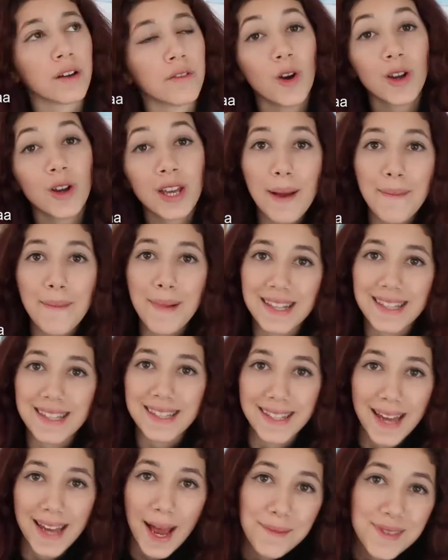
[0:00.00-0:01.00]
Oh yeah, my
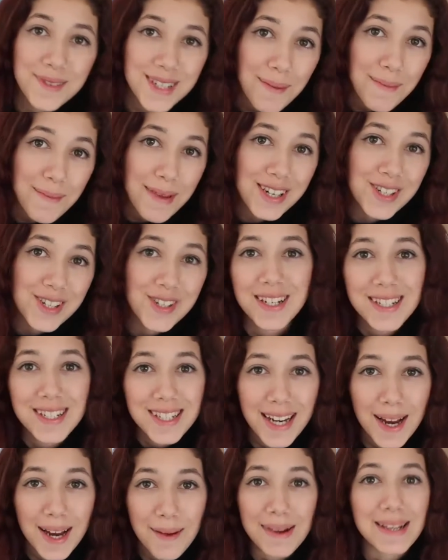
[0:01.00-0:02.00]
Snapchat. Make sure you
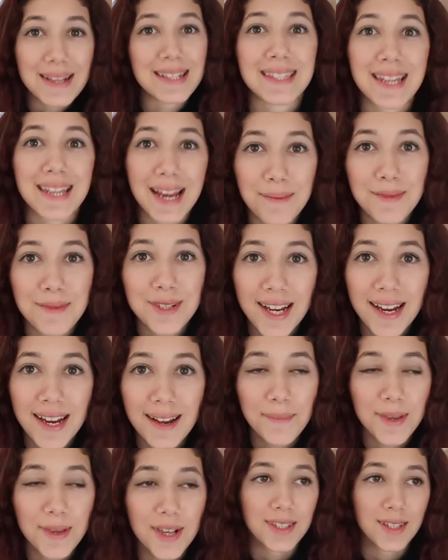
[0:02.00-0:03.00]
check out my
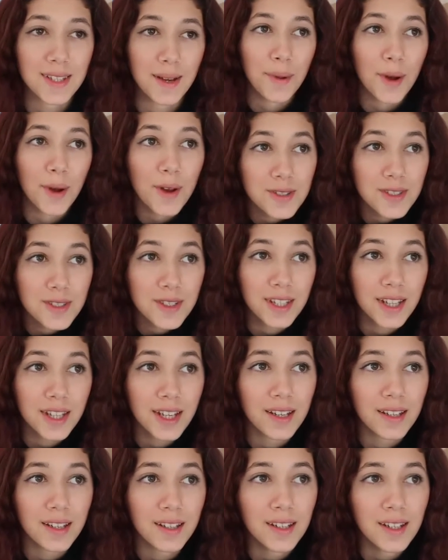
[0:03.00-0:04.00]
Snapchat because I'll post on
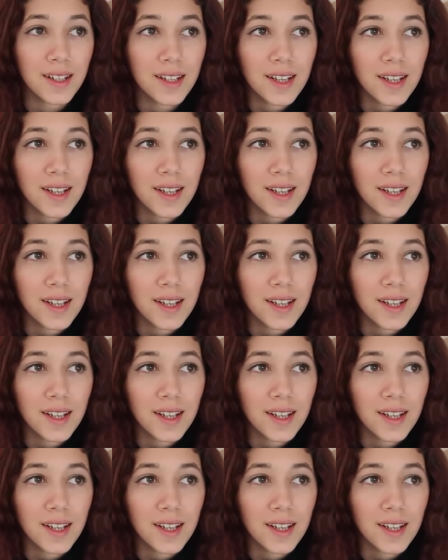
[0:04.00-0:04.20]
there.